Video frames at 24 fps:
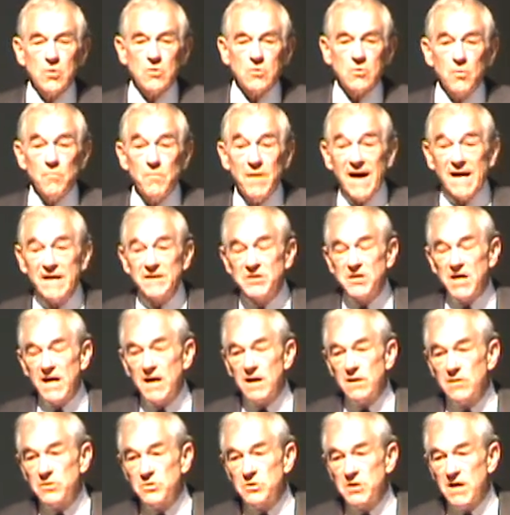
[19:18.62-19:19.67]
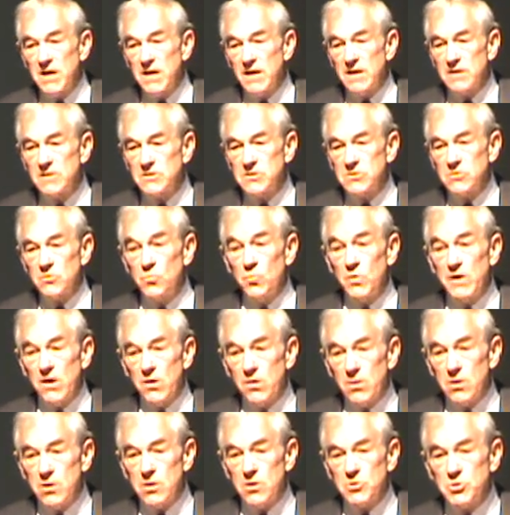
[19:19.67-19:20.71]
So my challenge is we
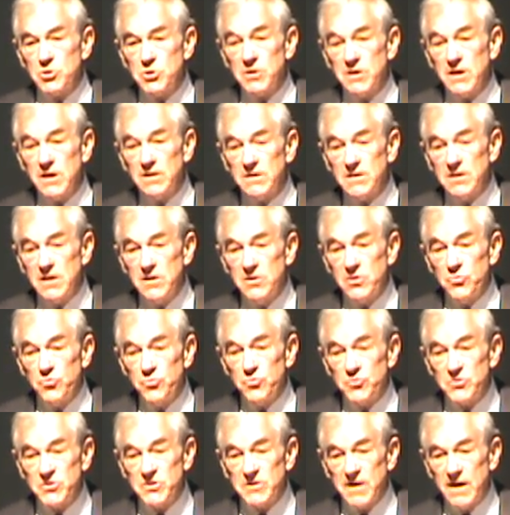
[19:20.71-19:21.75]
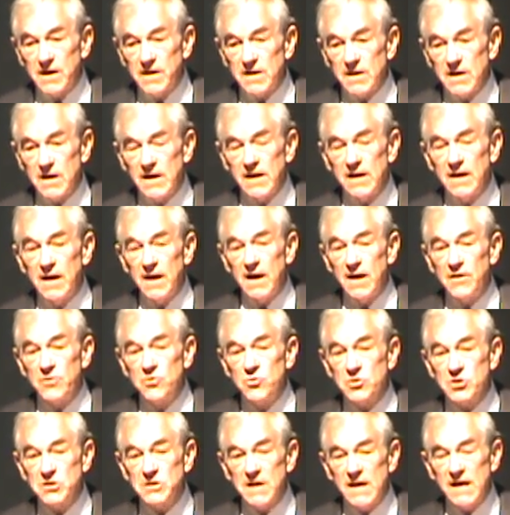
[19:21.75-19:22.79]
all should continue to study and
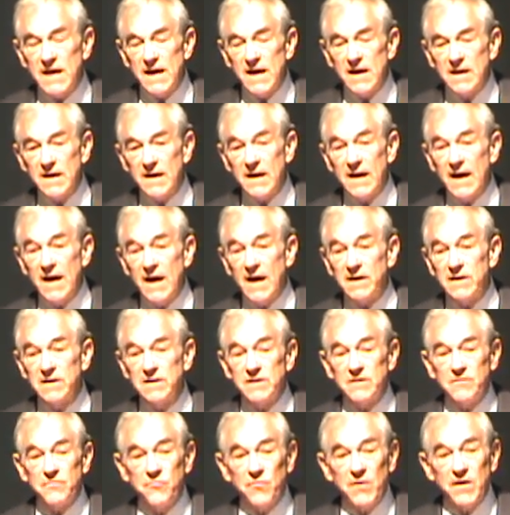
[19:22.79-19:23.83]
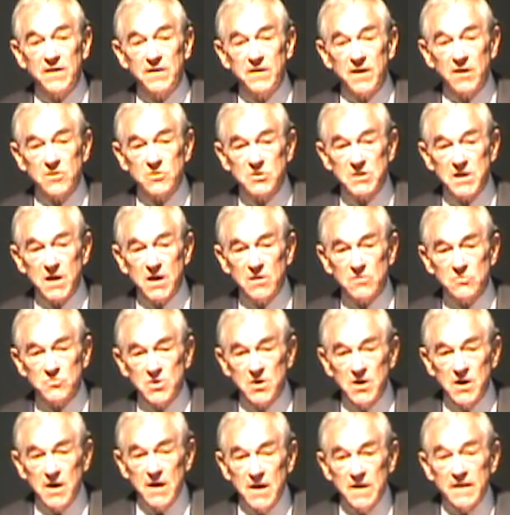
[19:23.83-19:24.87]
understand and how to defend ourselves.
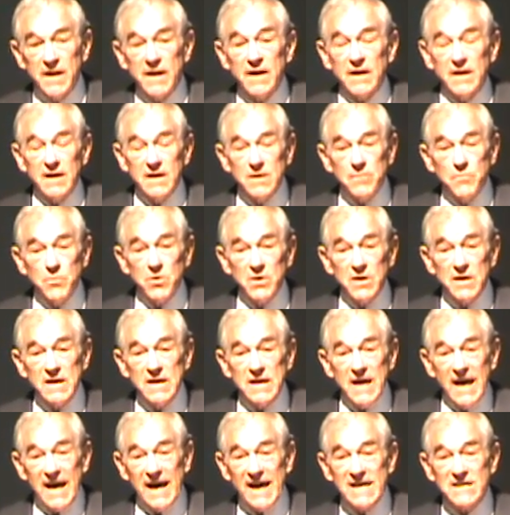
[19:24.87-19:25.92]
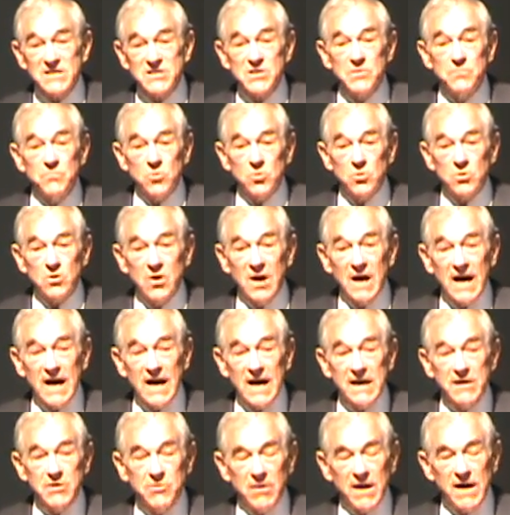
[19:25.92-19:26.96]
That liberty has the moral
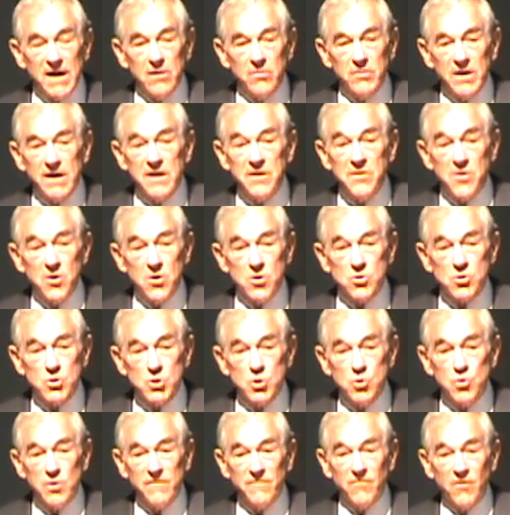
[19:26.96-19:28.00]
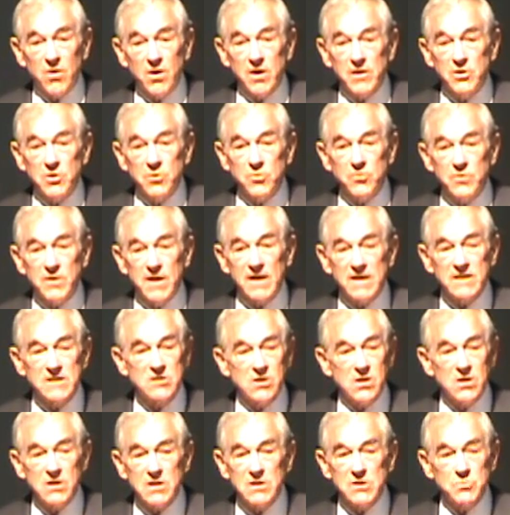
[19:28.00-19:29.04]
high ground, and those who have argued that as
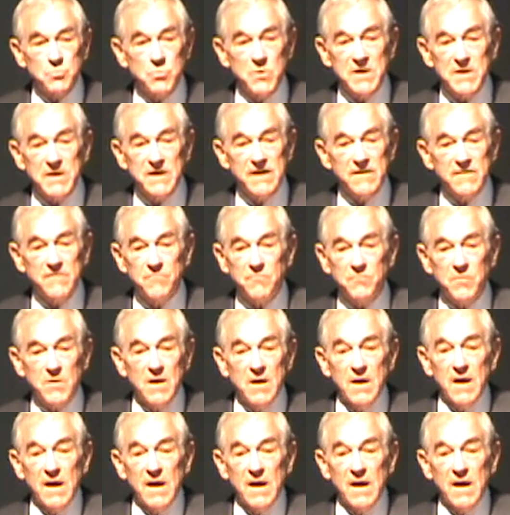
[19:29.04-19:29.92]
long as we give